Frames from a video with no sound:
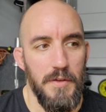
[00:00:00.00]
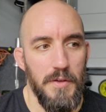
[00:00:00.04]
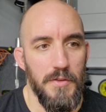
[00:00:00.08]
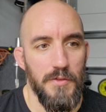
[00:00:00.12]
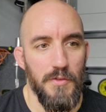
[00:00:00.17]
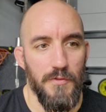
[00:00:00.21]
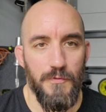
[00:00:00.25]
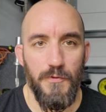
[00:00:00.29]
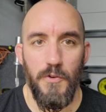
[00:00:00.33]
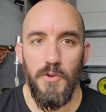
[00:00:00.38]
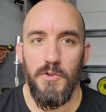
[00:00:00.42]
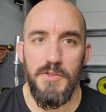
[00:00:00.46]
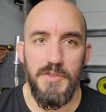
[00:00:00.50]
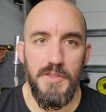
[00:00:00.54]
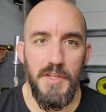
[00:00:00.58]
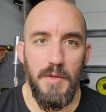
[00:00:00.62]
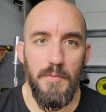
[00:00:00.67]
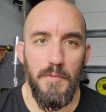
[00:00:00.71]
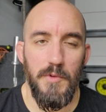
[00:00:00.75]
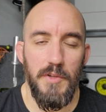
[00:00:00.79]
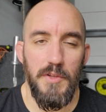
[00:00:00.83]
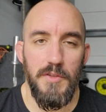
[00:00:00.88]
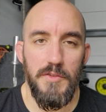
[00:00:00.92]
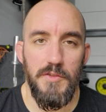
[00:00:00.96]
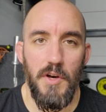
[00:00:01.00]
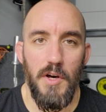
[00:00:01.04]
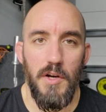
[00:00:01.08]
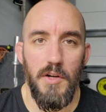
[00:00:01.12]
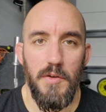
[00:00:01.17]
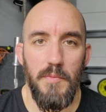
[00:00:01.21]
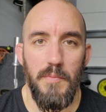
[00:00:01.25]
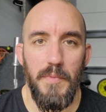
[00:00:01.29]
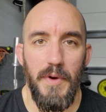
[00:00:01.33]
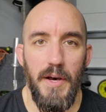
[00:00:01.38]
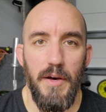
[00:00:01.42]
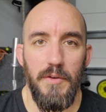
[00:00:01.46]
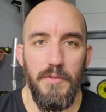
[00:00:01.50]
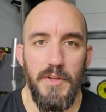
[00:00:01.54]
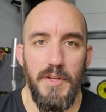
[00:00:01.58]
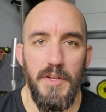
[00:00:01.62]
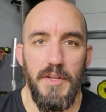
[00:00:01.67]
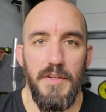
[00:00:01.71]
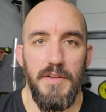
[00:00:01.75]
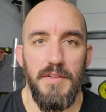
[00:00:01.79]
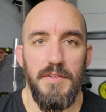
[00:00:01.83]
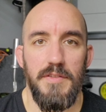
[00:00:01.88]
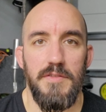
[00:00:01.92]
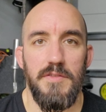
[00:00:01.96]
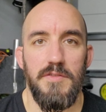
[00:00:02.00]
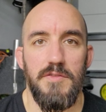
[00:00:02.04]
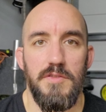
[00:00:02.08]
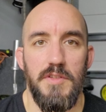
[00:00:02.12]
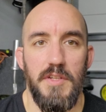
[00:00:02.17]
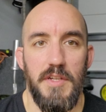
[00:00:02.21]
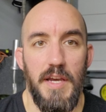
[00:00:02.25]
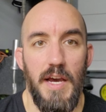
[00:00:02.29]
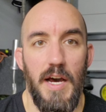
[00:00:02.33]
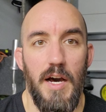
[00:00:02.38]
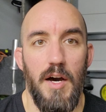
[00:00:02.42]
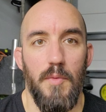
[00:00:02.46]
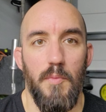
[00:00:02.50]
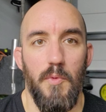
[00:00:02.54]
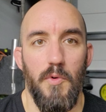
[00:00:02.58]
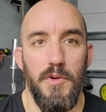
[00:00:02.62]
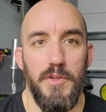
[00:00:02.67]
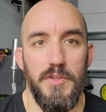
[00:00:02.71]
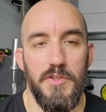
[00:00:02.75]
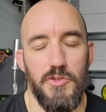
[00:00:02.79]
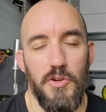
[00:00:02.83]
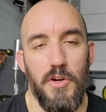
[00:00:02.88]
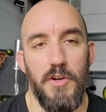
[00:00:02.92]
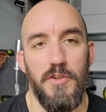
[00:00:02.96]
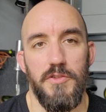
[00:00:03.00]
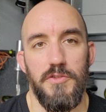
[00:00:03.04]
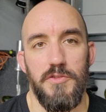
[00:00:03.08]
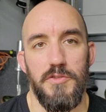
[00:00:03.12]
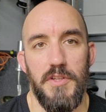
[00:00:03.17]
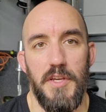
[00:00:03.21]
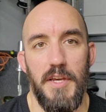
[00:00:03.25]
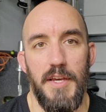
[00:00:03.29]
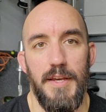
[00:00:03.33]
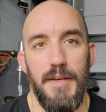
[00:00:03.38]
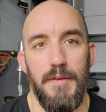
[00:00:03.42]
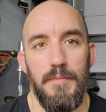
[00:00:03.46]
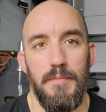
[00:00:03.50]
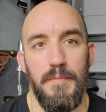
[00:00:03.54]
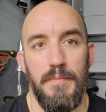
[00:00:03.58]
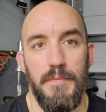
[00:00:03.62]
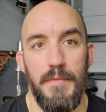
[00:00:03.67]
The first thing I'm going to talk about is the Cowboys Chargers game.